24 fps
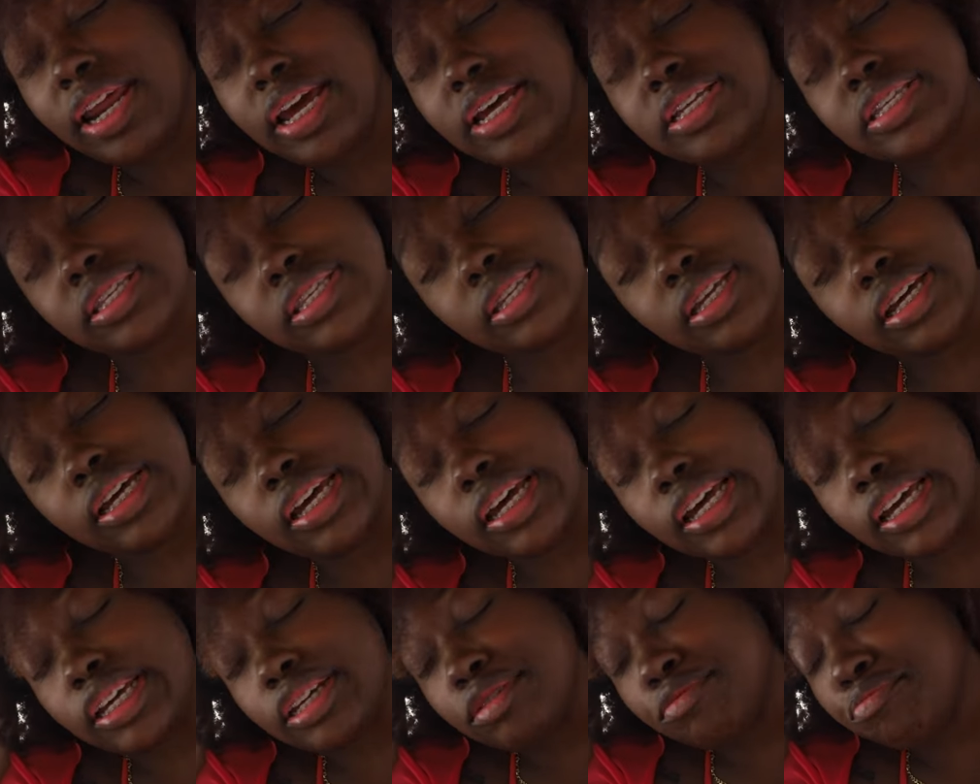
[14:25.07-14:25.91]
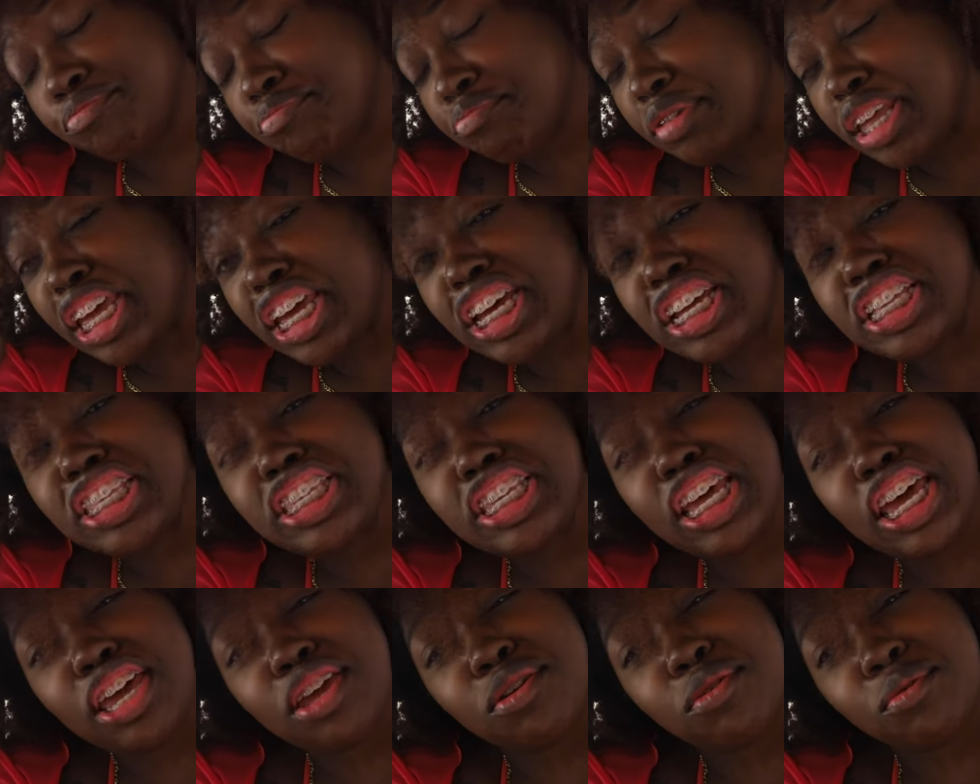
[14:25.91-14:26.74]
that sun it'll
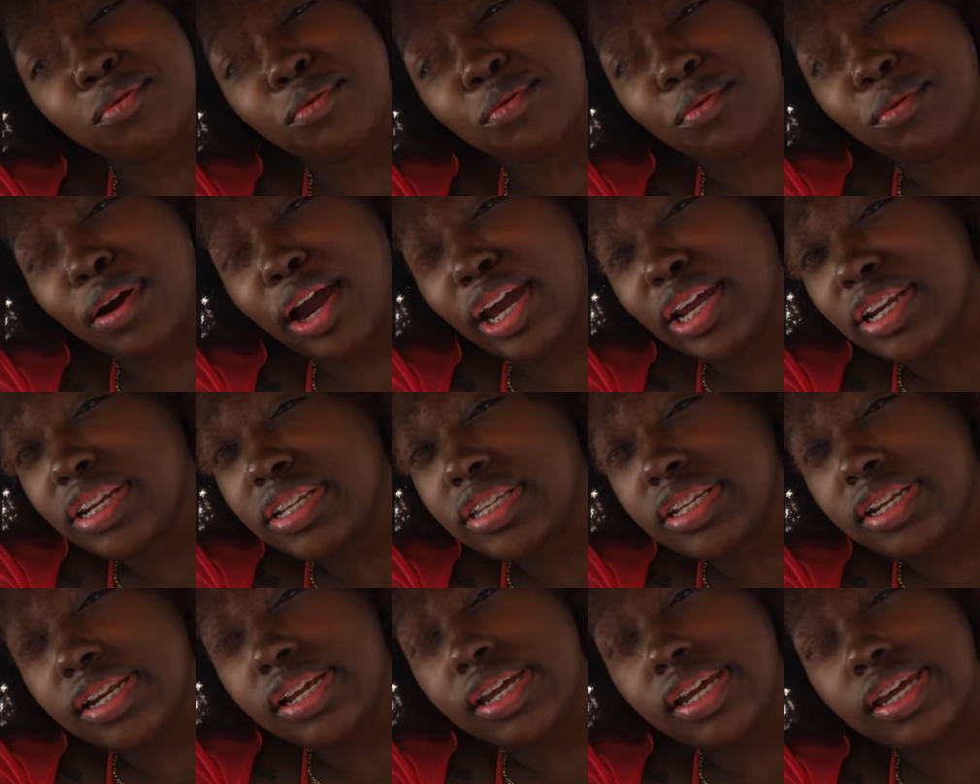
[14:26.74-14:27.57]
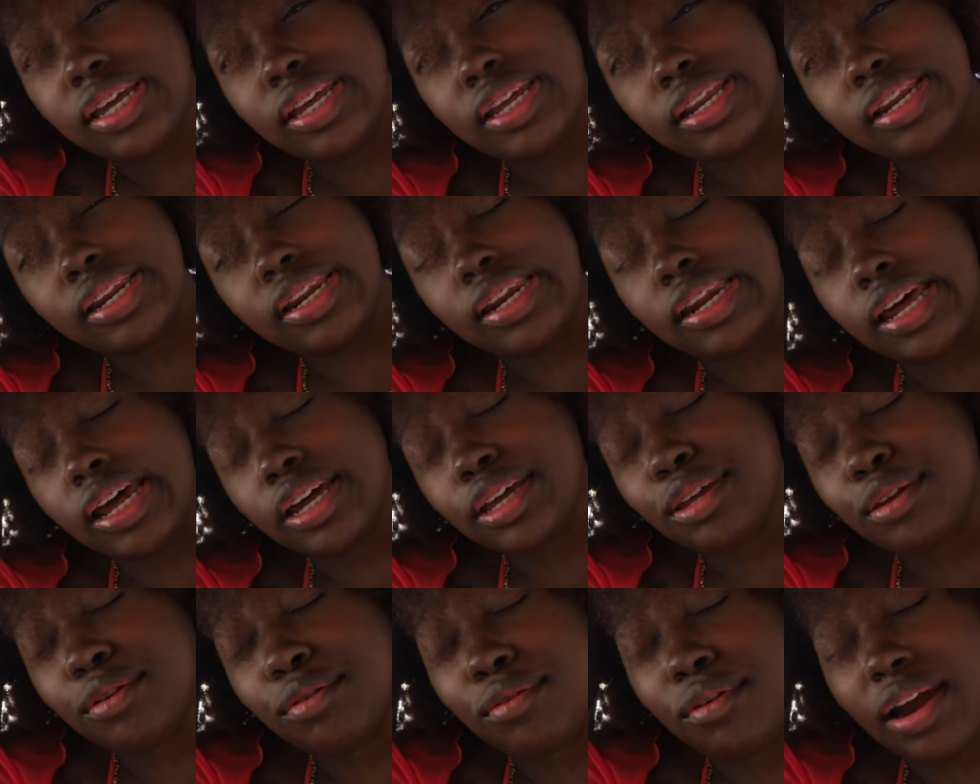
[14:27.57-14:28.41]
take you right to sleep
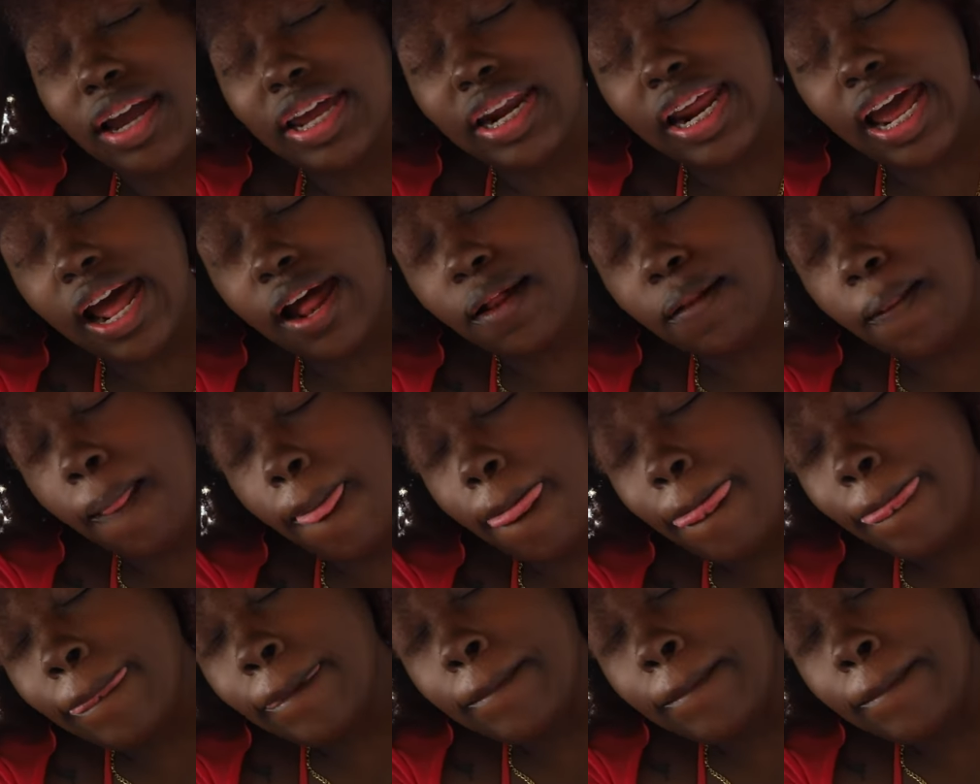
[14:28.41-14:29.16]
knock you right out